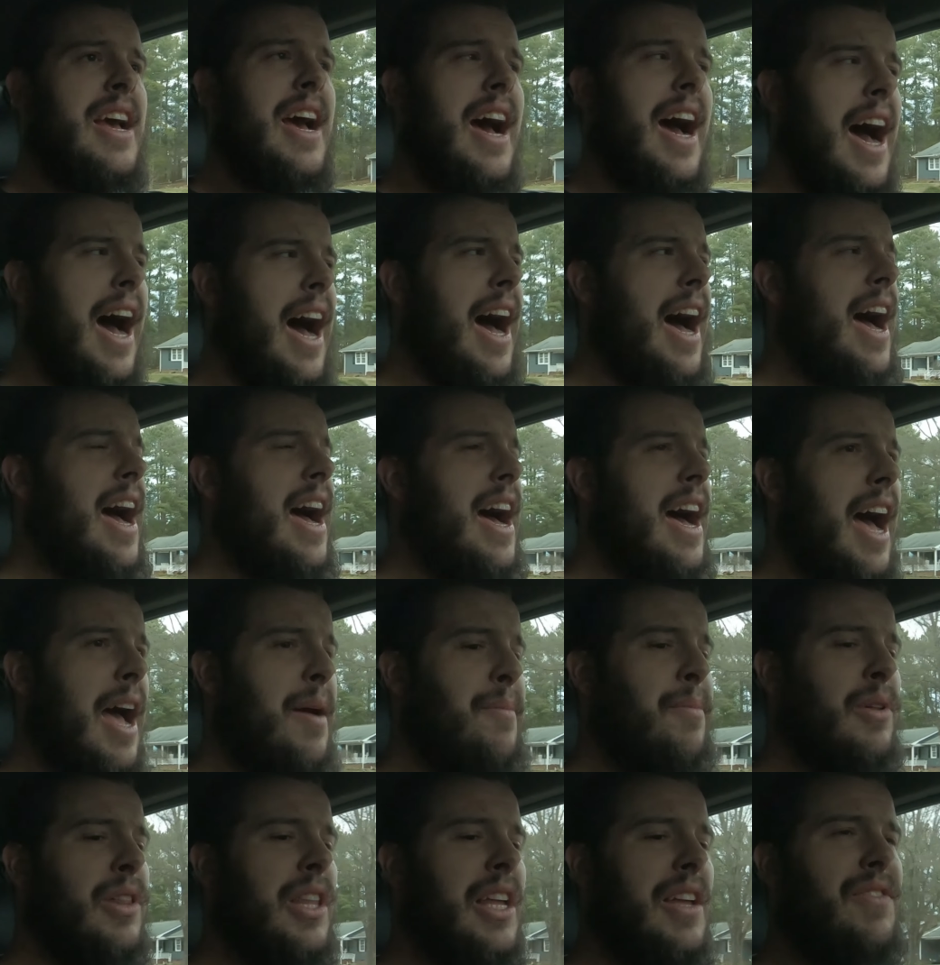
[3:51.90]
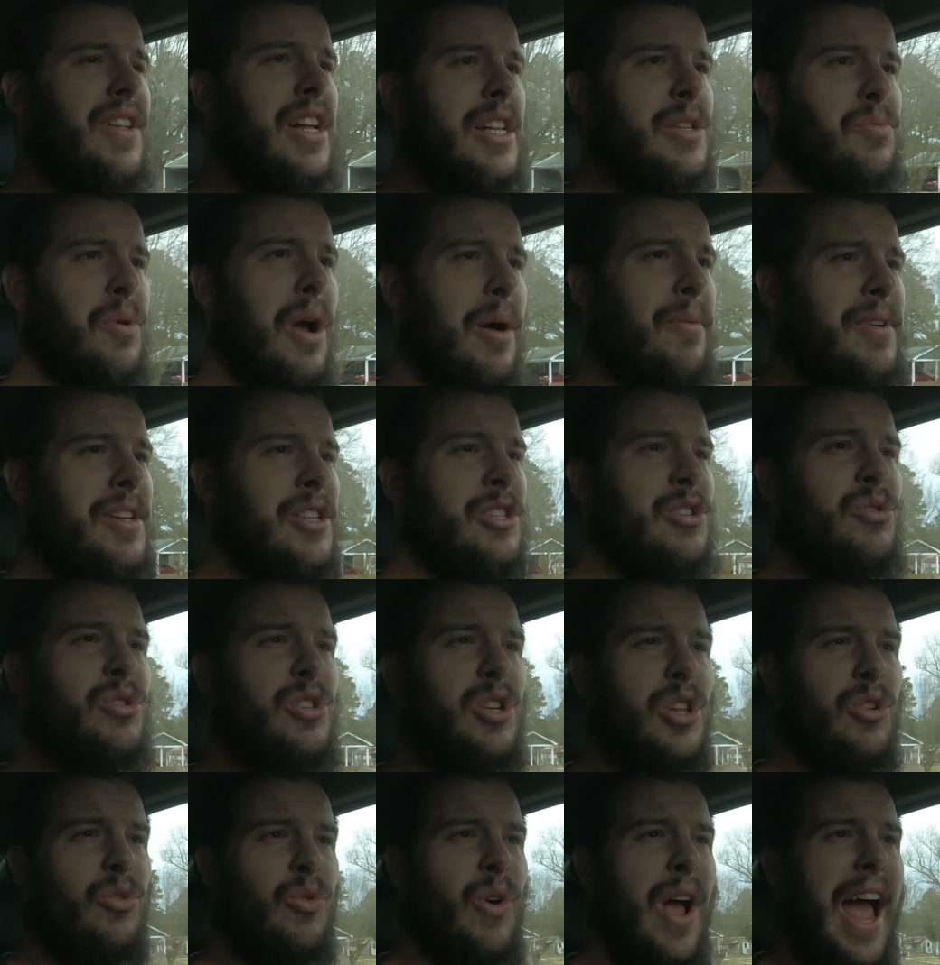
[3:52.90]
I believe that's probably due to
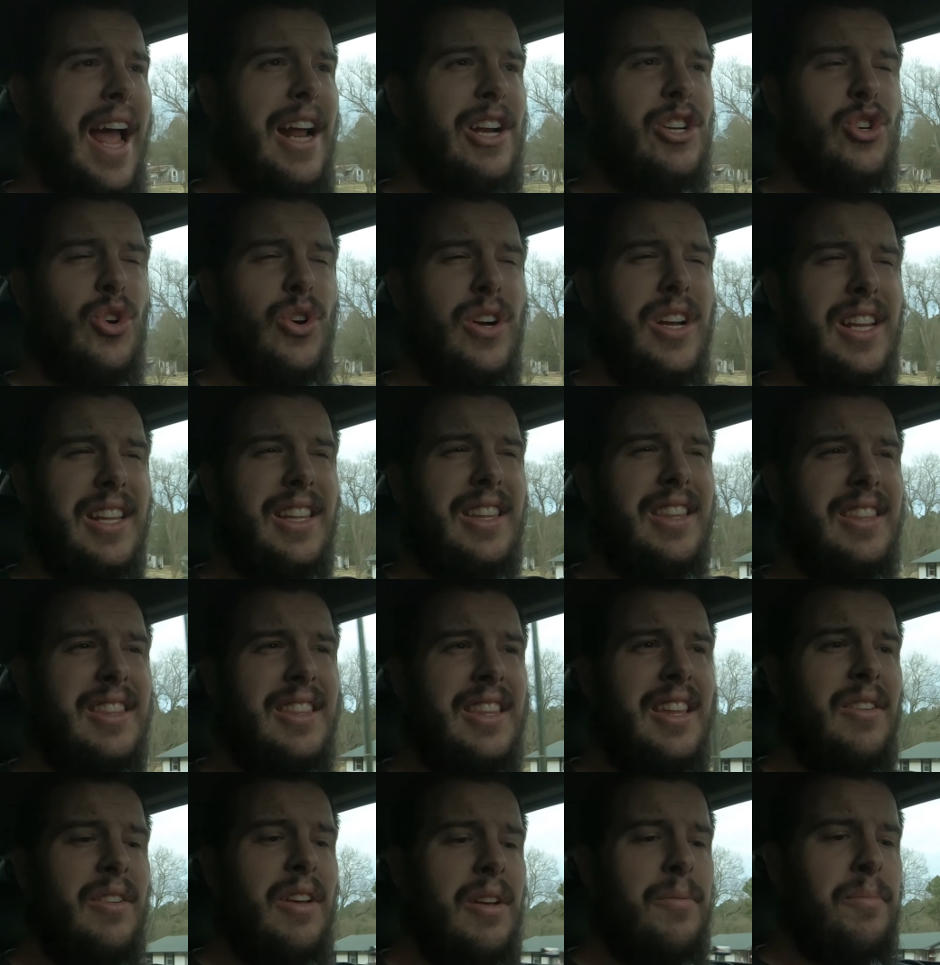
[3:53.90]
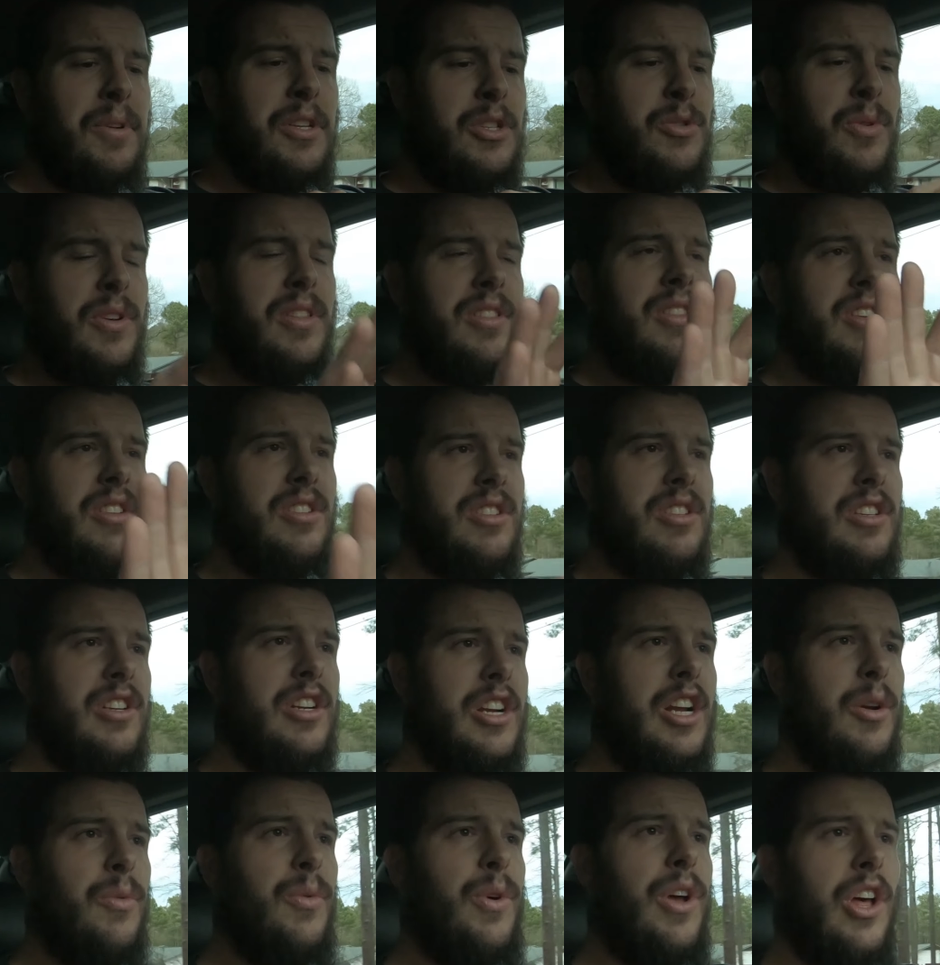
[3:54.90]
the rag joint in between the
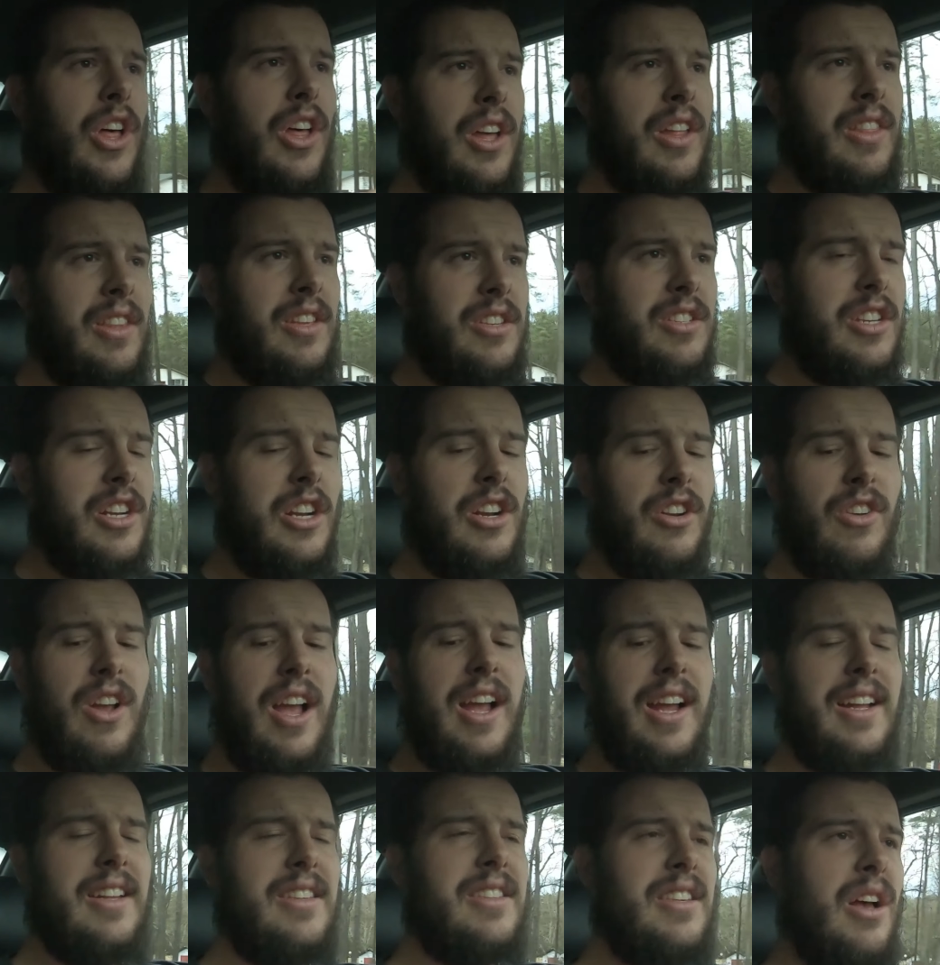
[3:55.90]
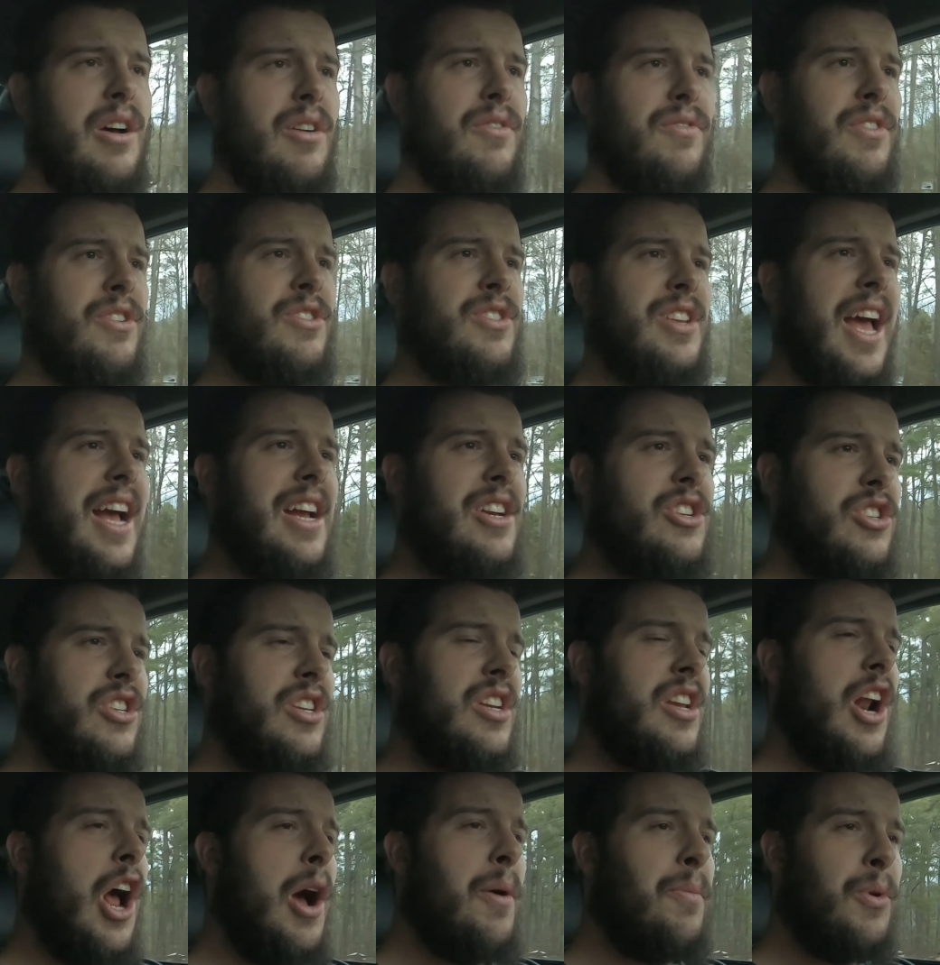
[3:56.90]
steering wheel and the steering rack itself. There's actually
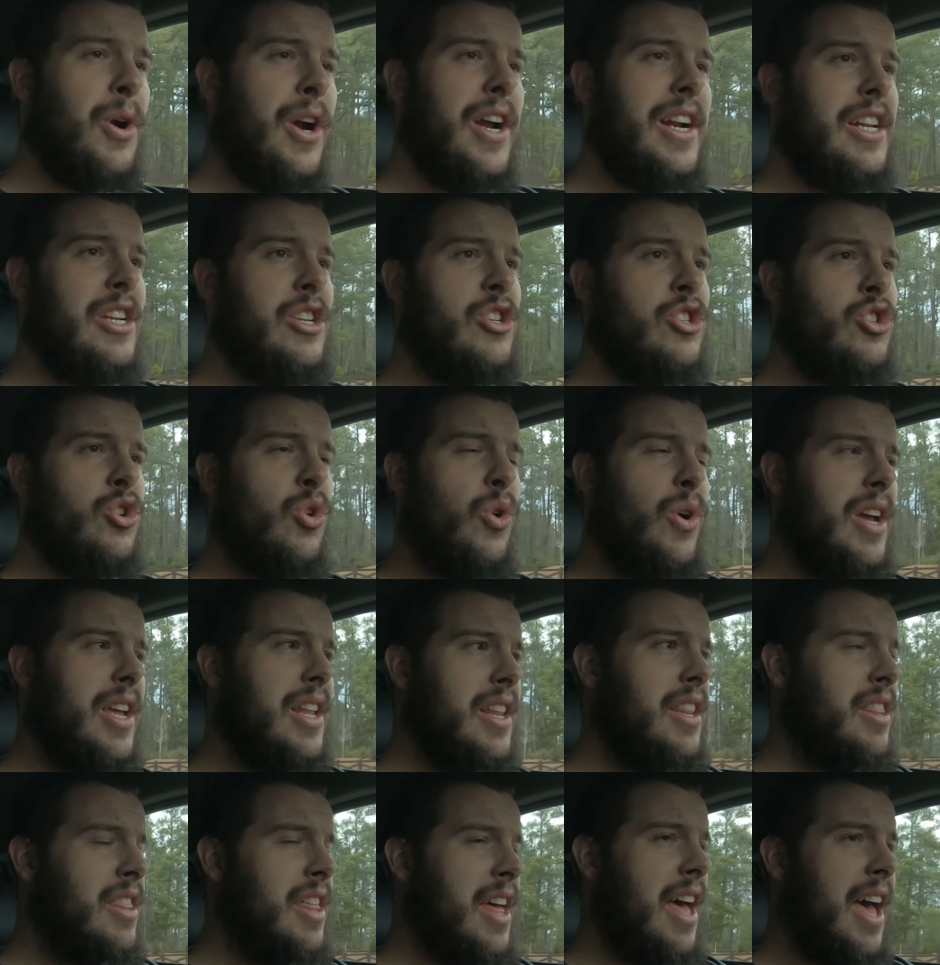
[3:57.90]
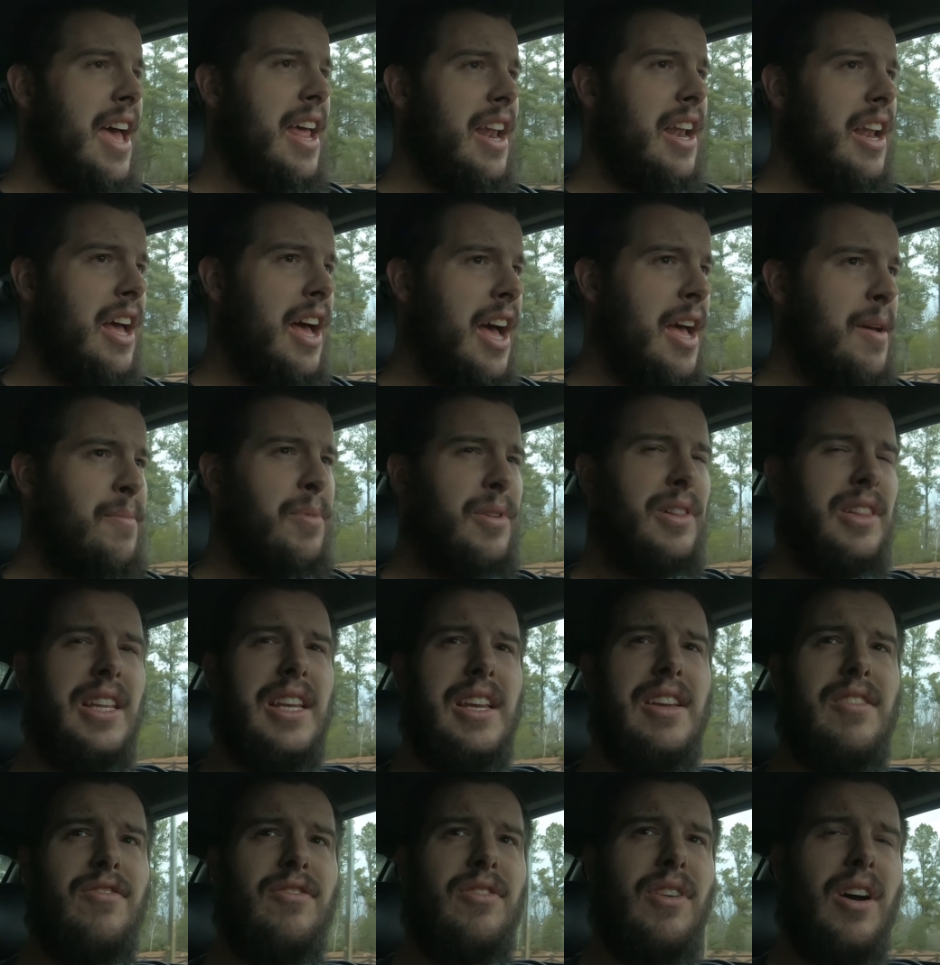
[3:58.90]
an upgraded joint that I
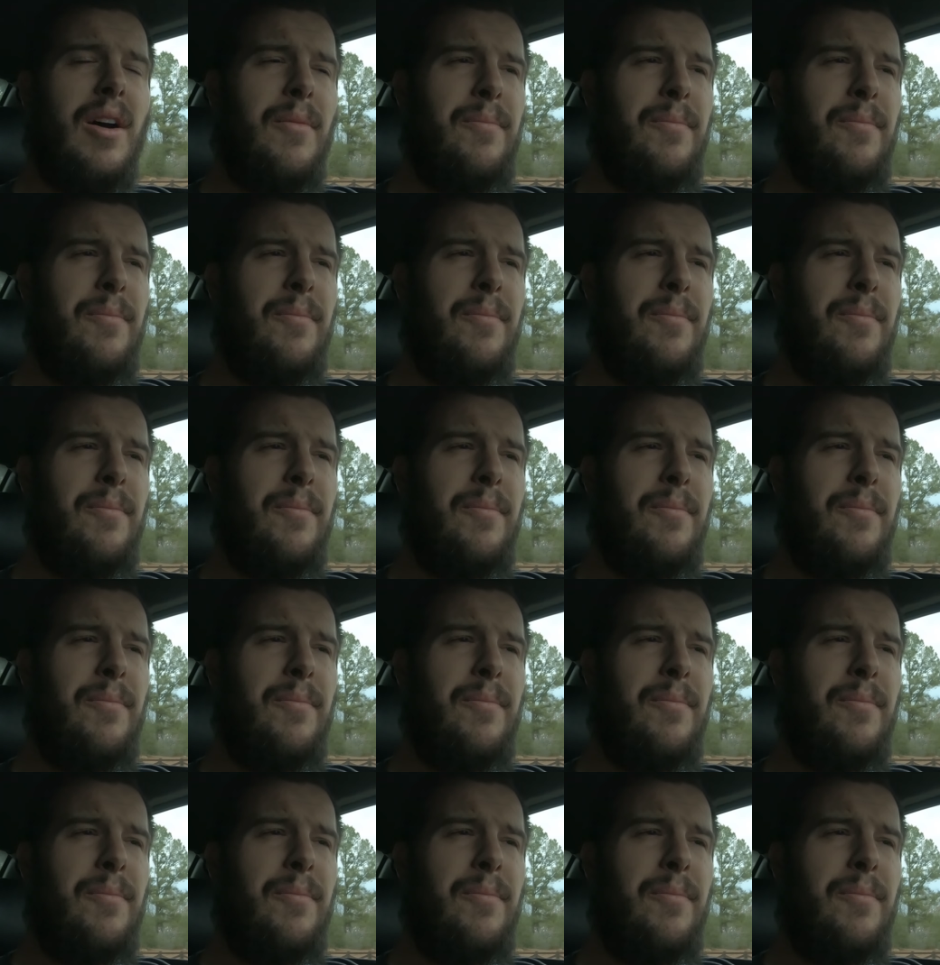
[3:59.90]
believe a